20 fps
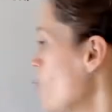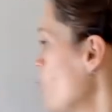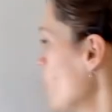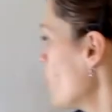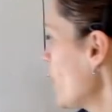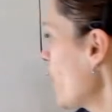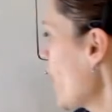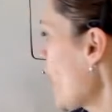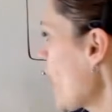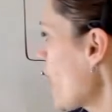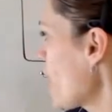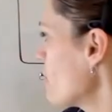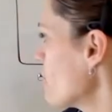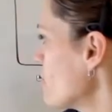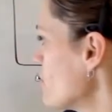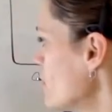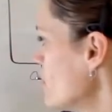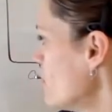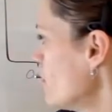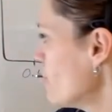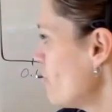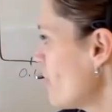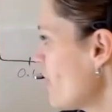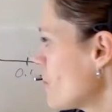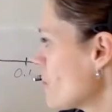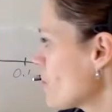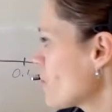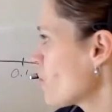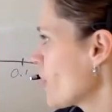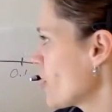we have
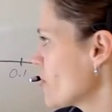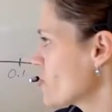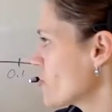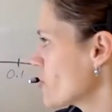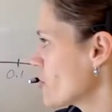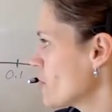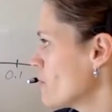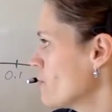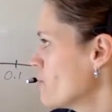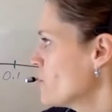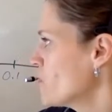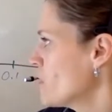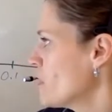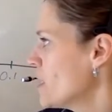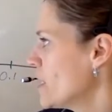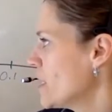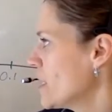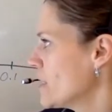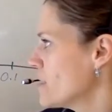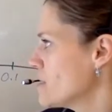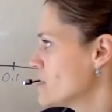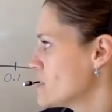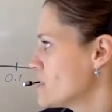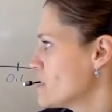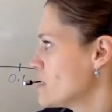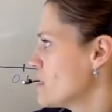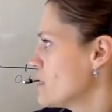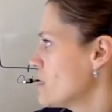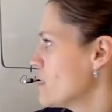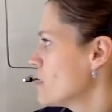vapor pressure is
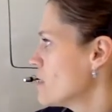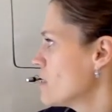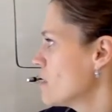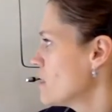the